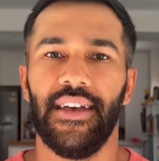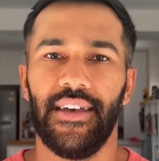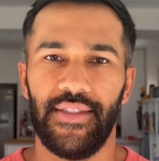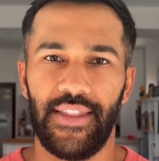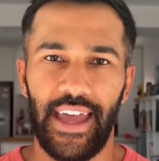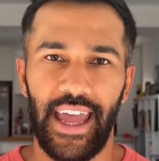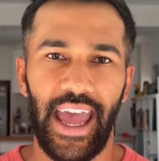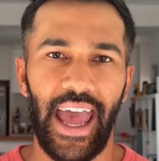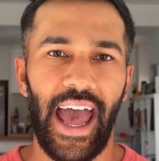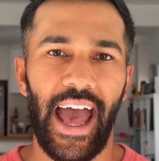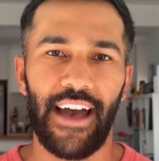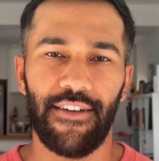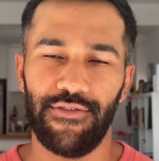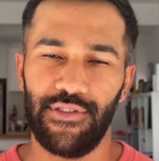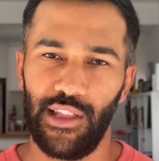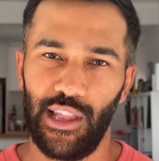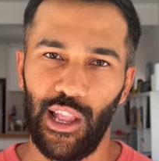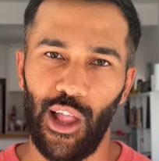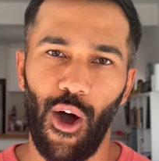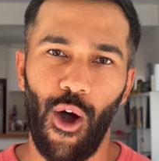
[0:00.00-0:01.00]
they have
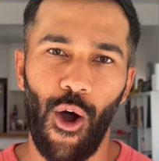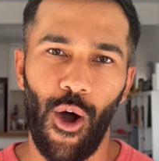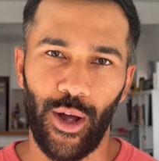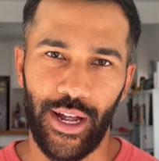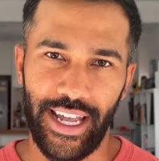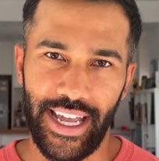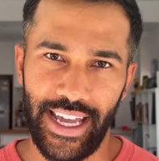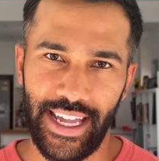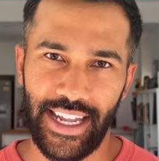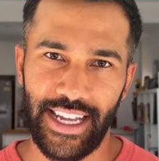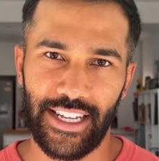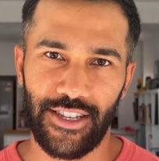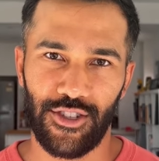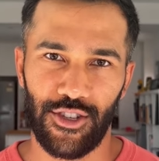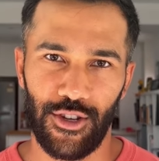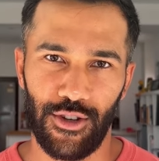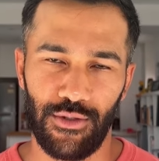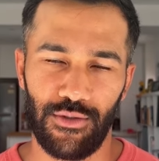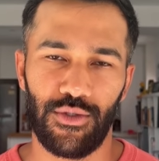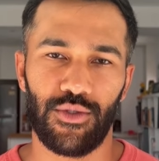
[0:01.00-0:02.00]
long hitting
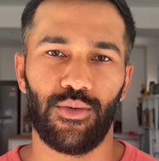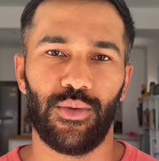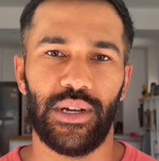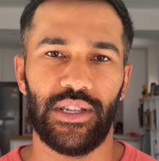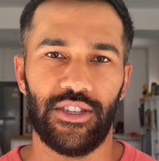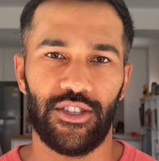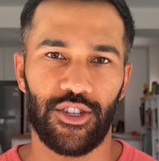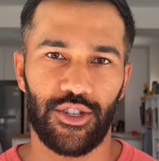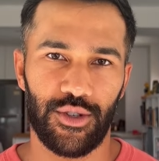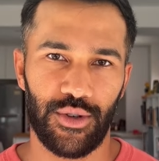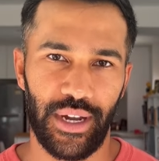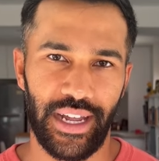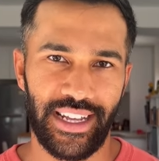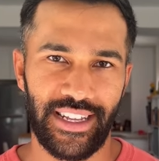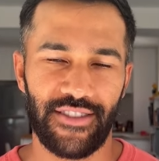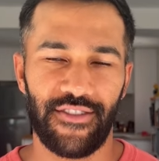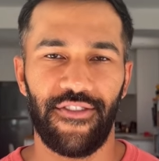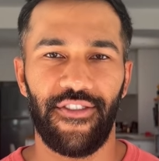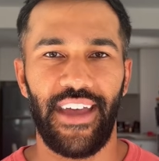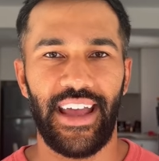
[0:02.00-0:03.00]
zones where the
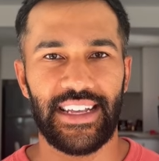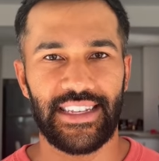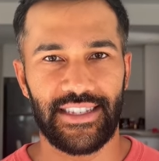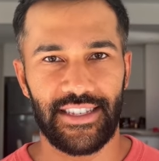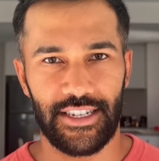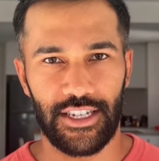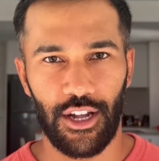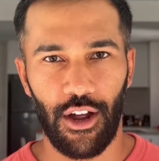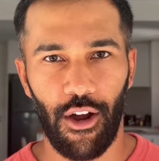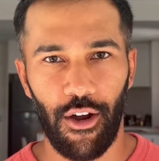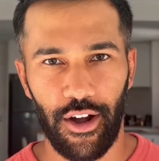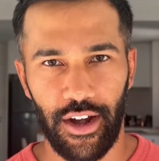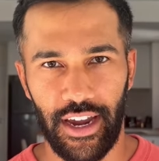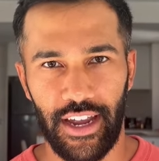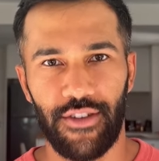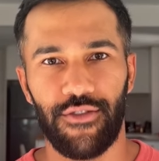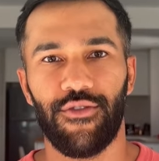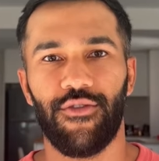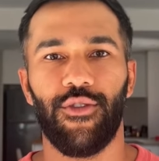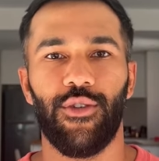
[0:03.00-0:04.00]
strings face the
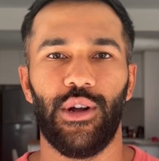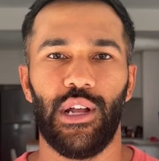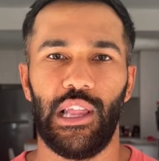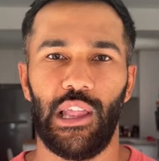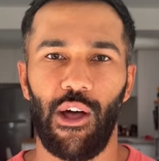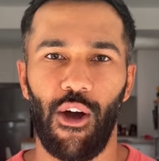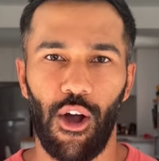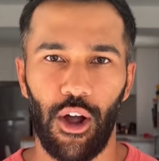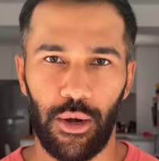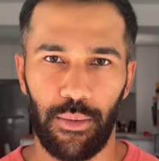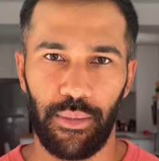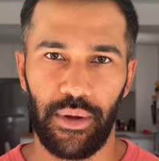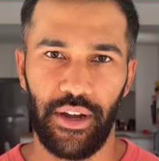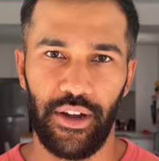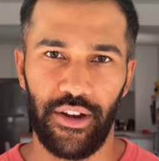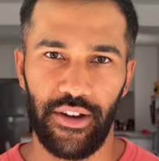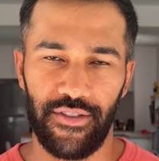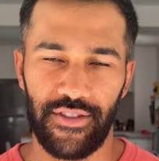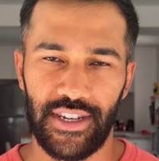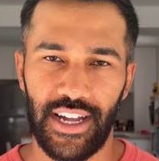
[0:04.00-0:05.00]
target for a long
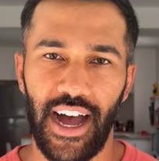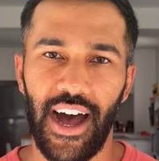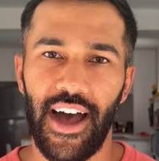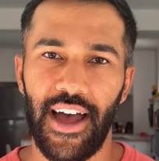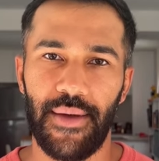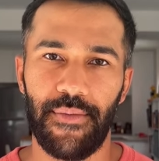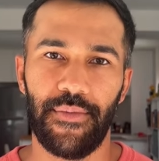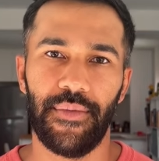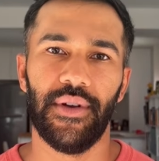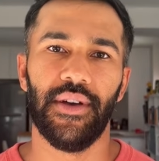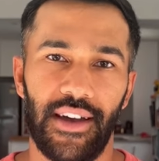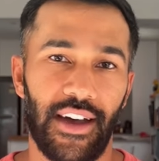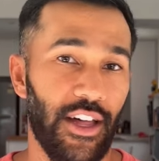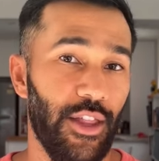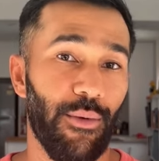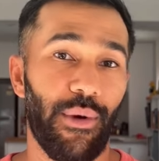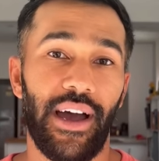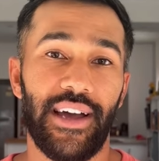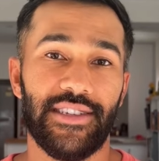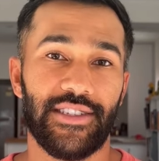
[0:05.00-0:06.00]
period of time.
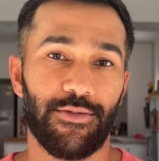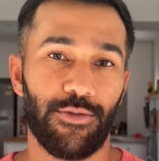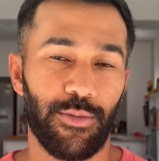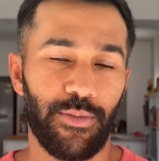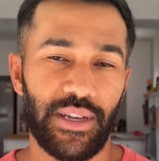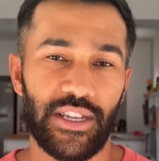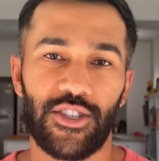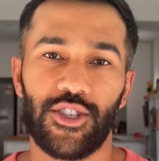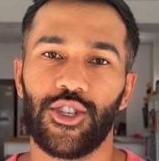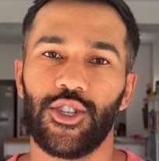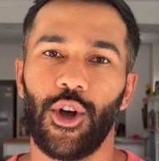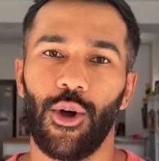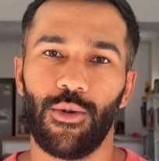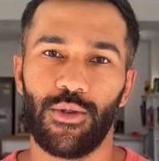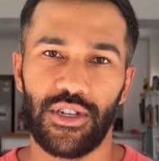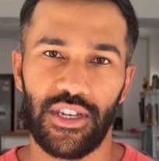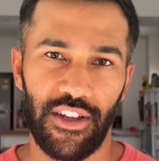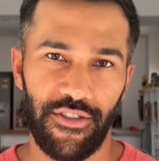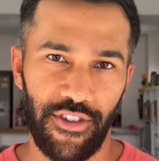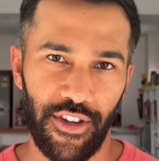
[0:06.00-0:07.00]
Otherwise, it would be so
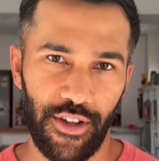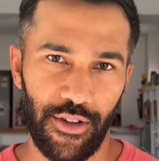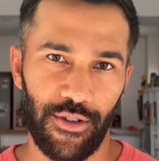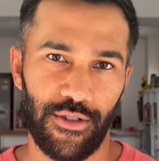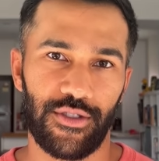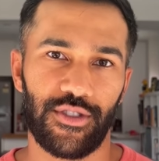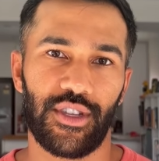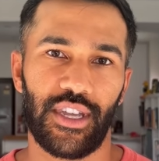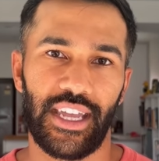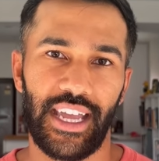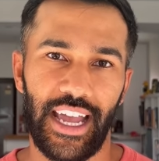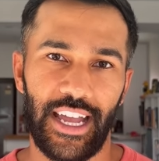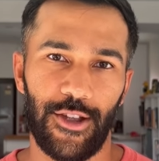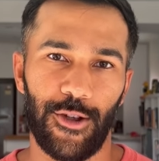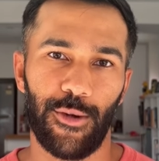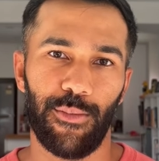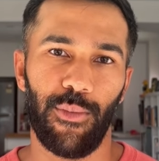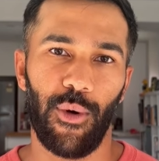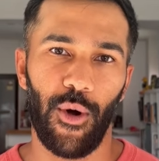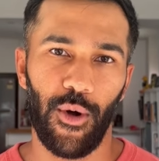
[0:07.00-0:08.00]
difficult to get
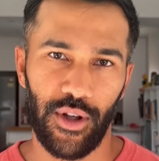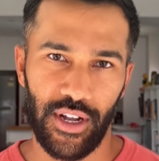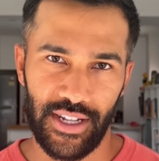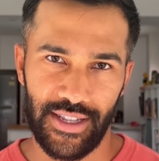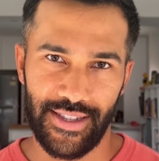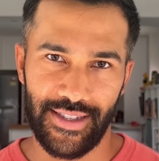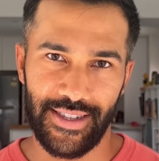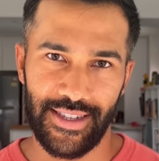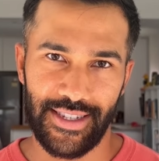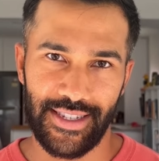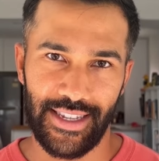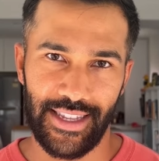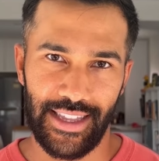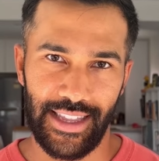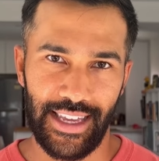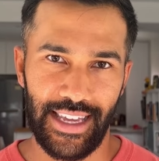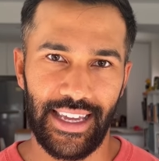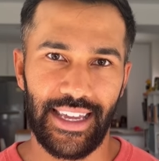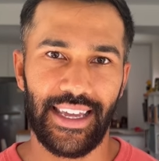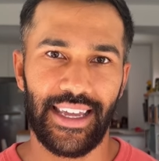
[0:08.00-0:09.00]
your ball
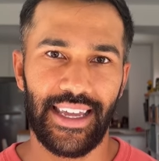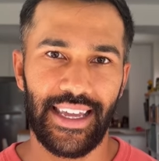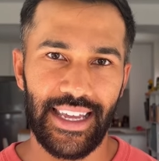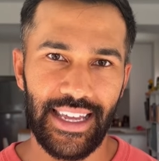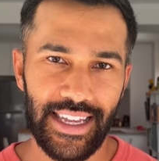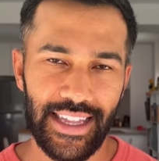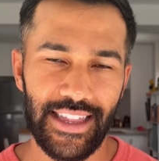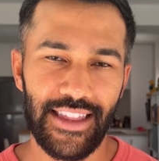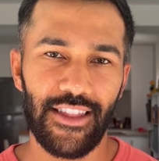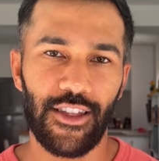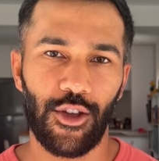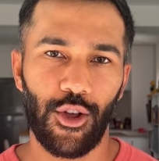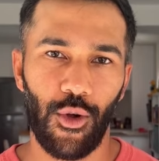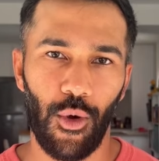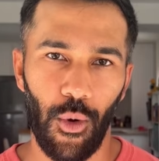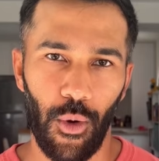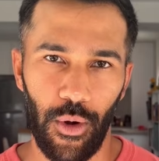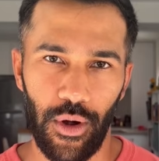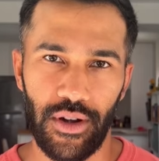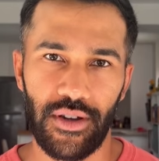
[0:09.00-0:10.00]
consistently in the
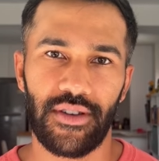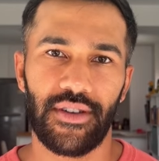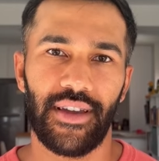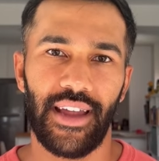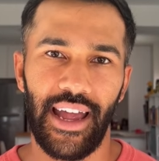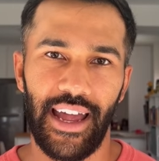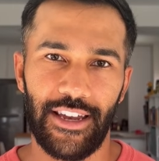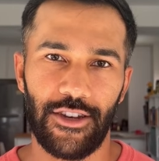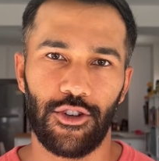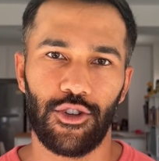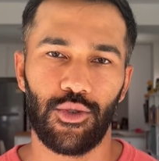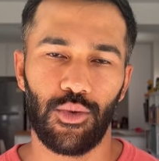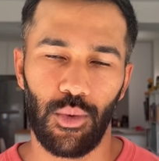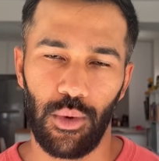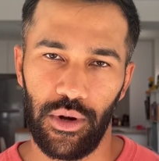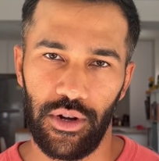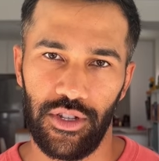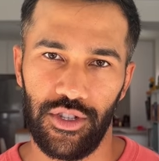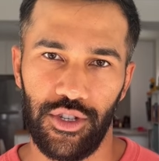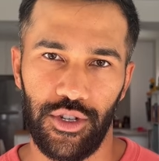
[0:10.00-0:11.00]
court and
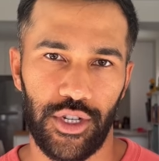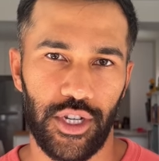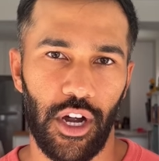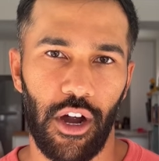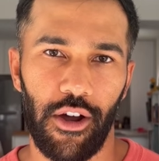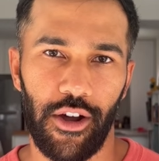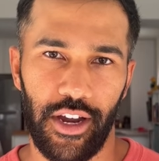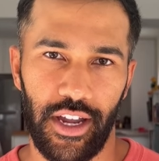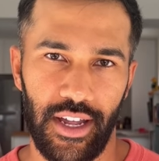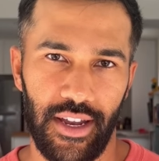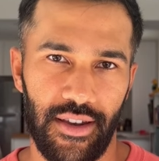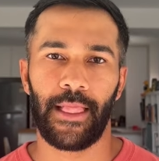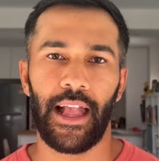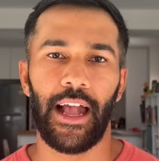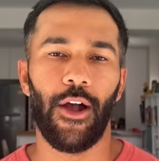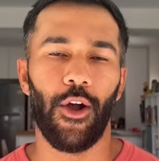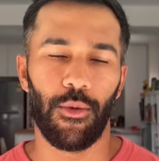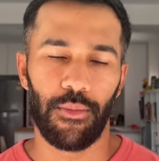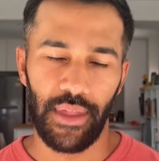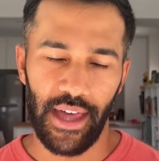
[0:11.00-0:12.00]
towards your target. I
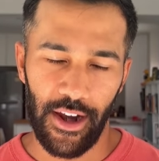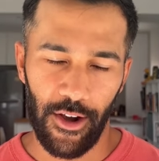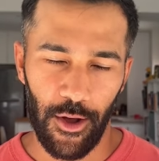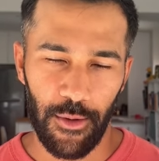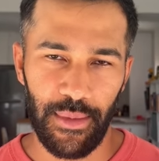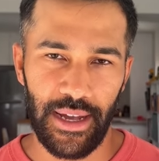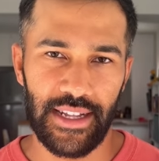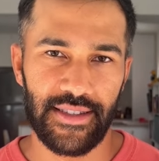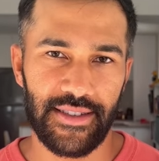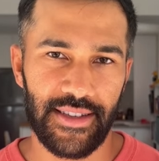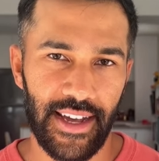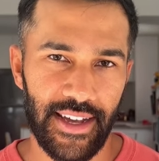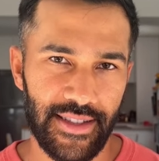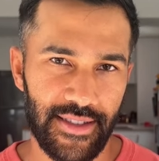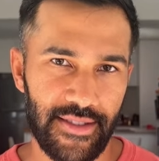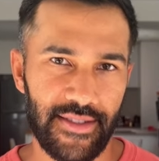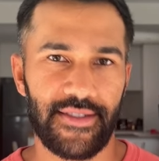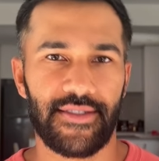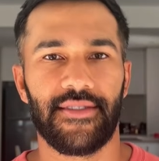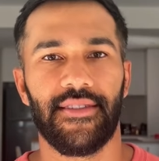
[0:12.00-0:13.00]
hope that all made
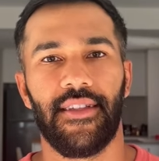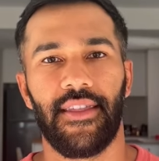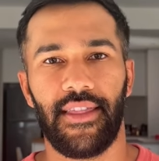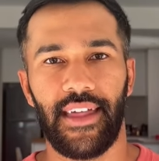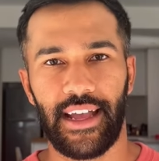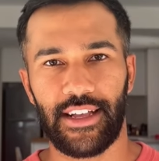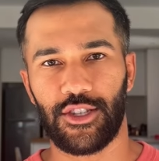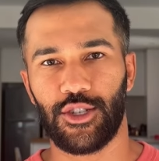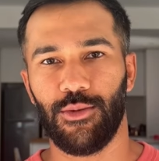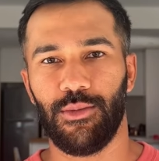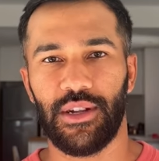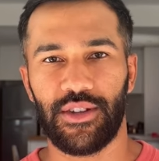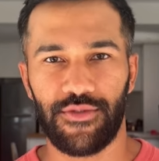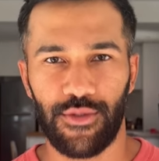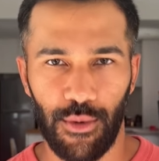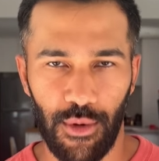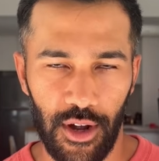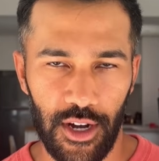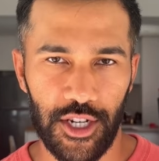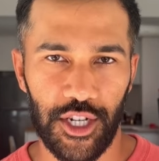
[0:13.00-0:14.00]
sense. Thanks so much for
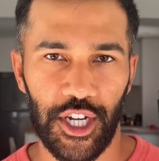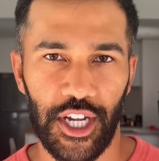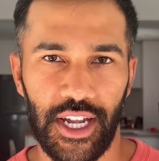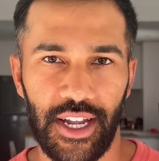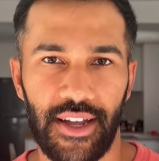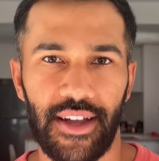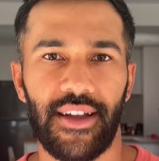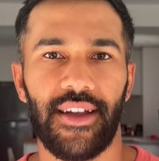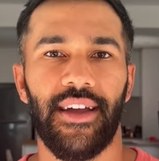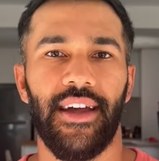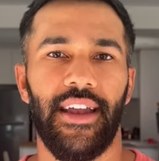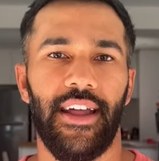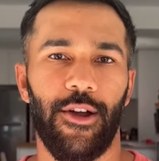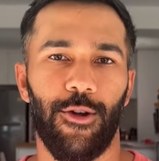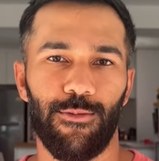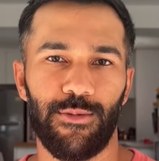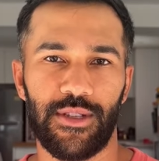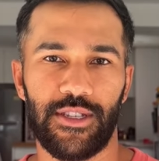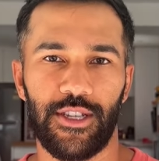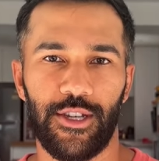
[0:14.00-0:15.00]
watching, and I
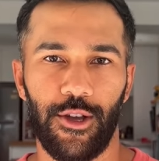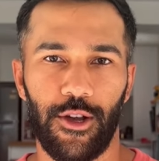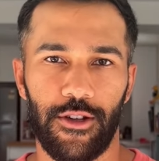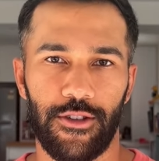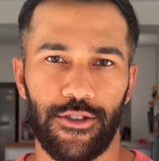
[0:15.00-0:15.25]
hope to see you all